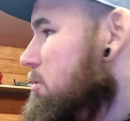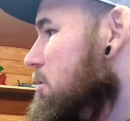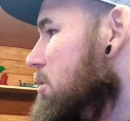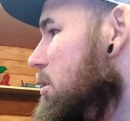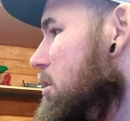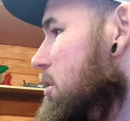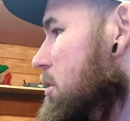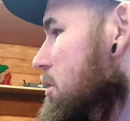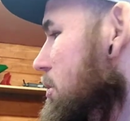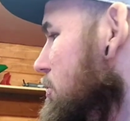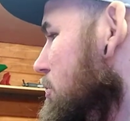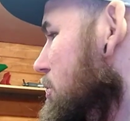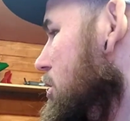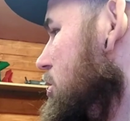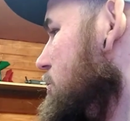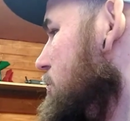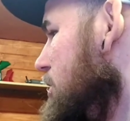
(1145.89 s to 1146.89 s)
Like,
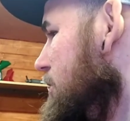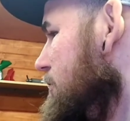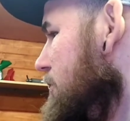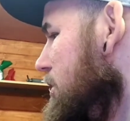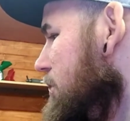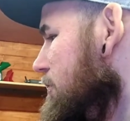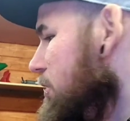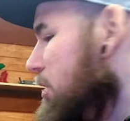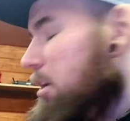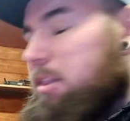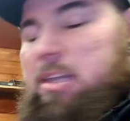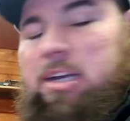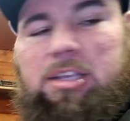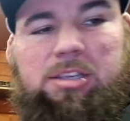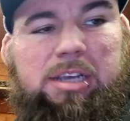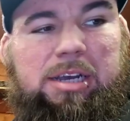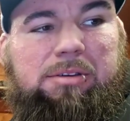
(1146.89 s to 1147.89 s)
works perfectly fine.
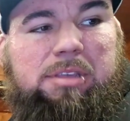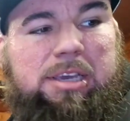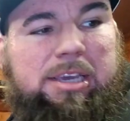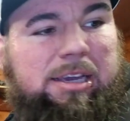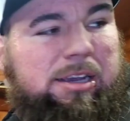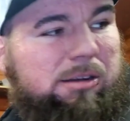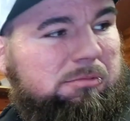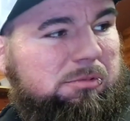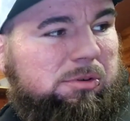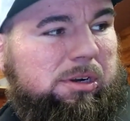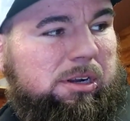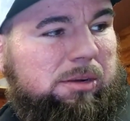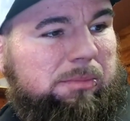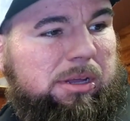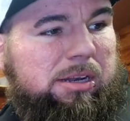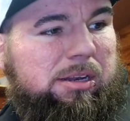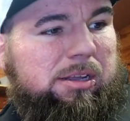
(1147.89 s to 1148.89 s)
That's how the kit comes
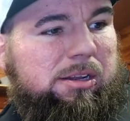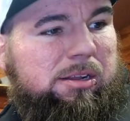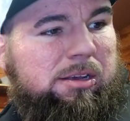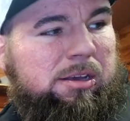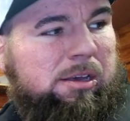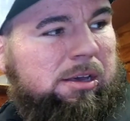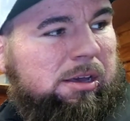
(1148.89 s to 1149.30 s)
recommended.